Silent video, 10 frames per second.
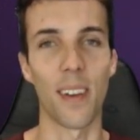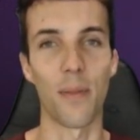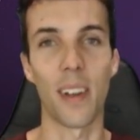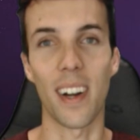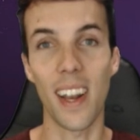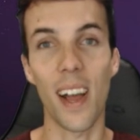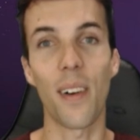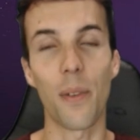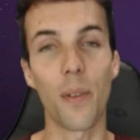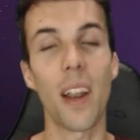We are now
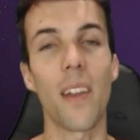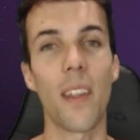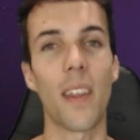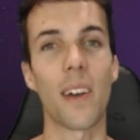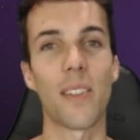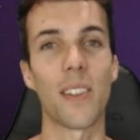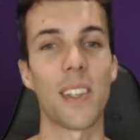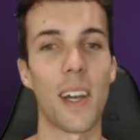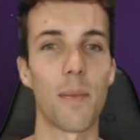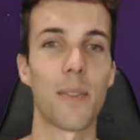at 100,000
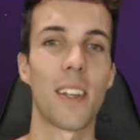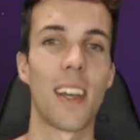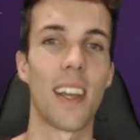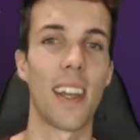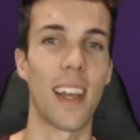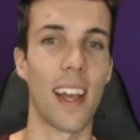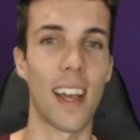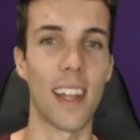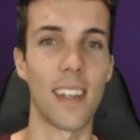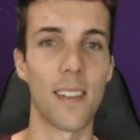subs,
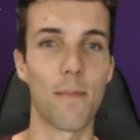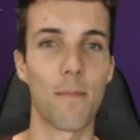and